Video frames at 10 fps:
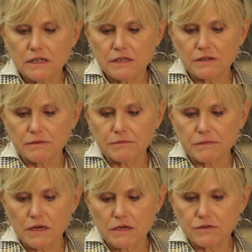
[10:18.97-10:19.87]

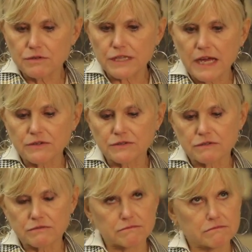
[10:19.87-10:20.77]

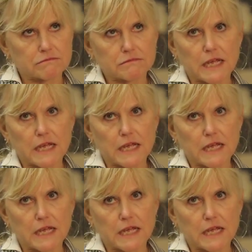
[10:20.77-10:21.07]
2008,